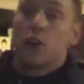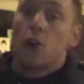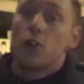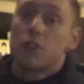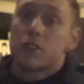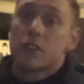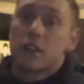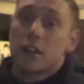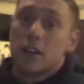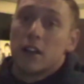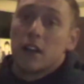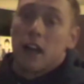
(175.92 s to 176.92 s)
goes
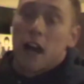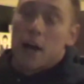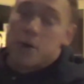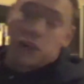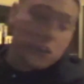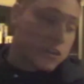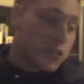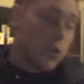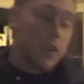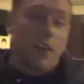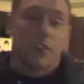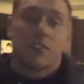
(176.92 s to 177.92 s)
i'm just going to show you
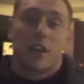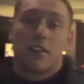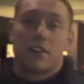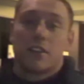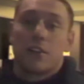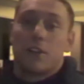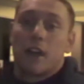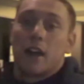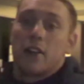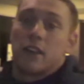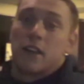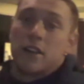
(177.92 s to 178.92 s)
the exercises now
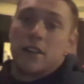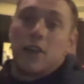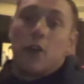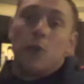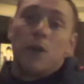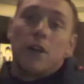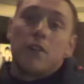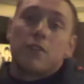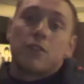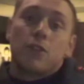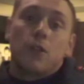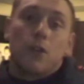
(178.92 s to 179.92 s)
guys and get on with it
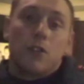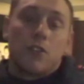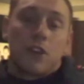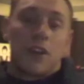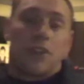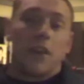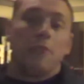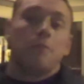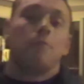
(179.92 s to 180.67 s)
so circuit time